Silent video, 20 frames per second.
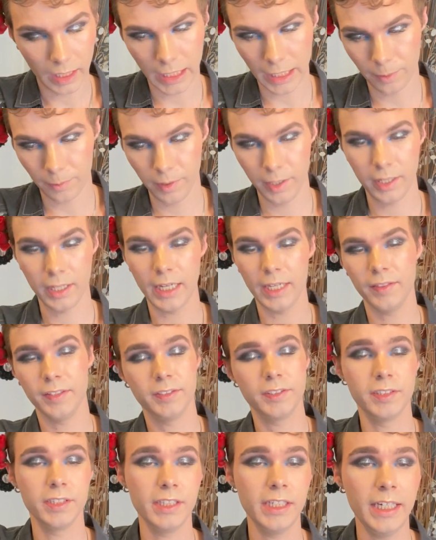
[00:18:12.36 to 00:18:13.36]
I really like
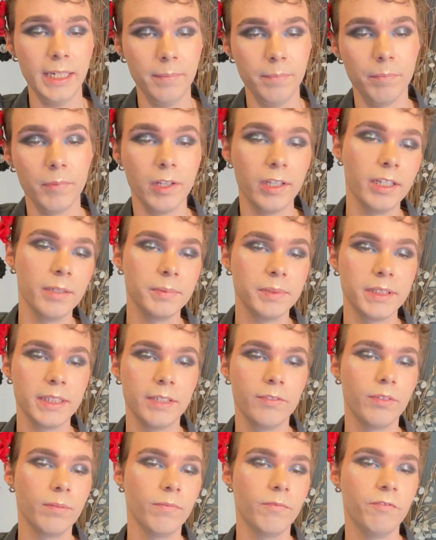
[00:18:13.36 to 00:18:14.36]
this to keep the
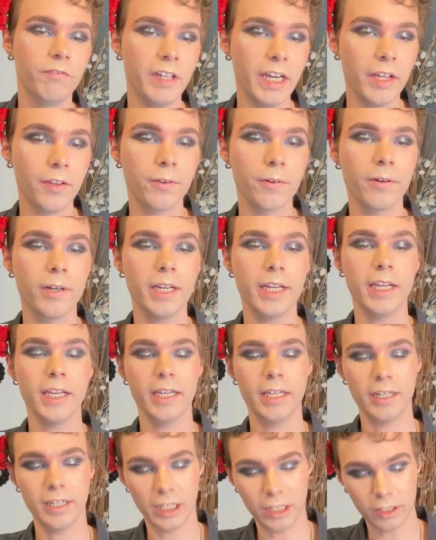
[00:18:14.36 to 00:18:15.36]
lipstick from feathering,
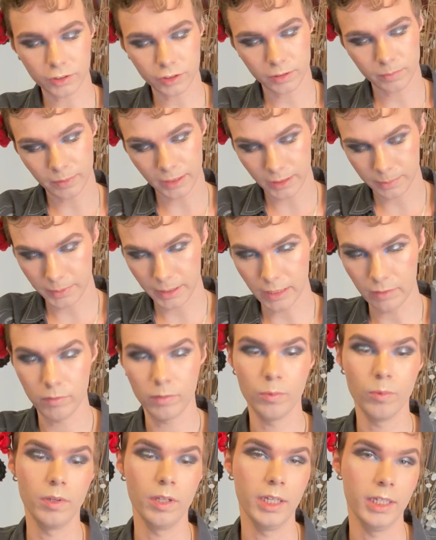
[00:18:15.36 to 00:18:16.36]
and it also makes me have a
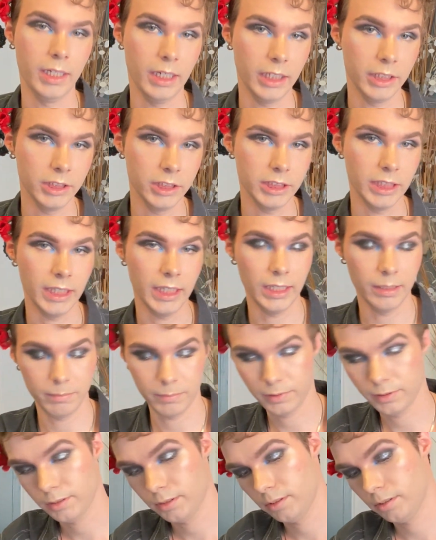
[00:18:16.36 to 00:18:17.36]
really nice shape.
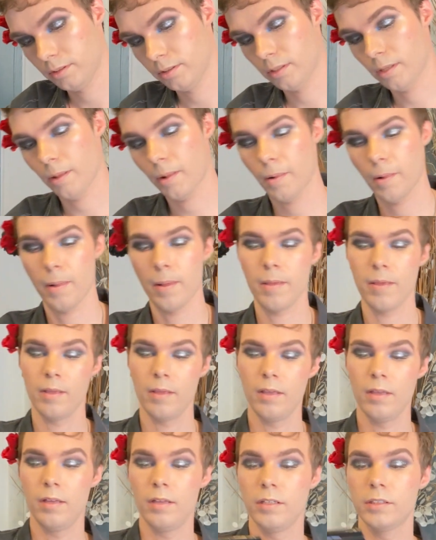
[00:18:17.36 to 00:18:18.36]

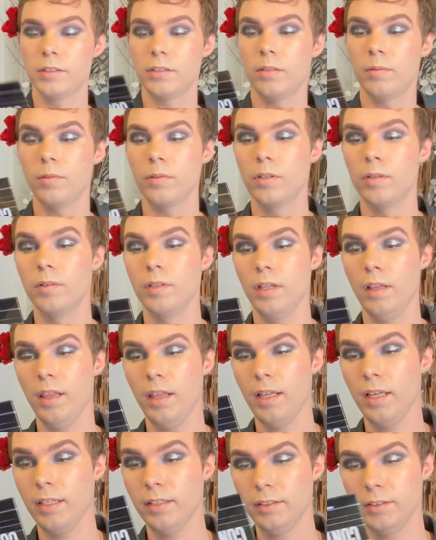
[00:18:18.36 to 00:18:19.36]
So I'm going to
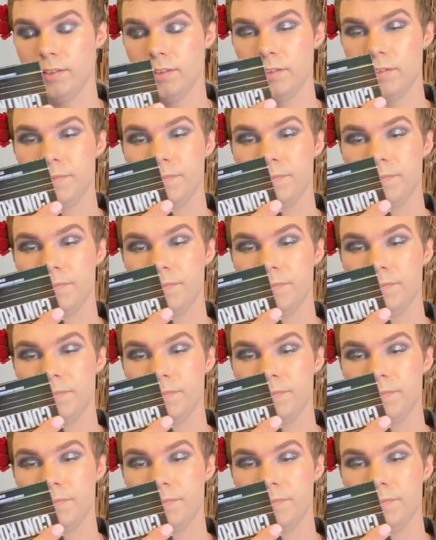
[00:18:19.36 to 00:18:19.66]
this.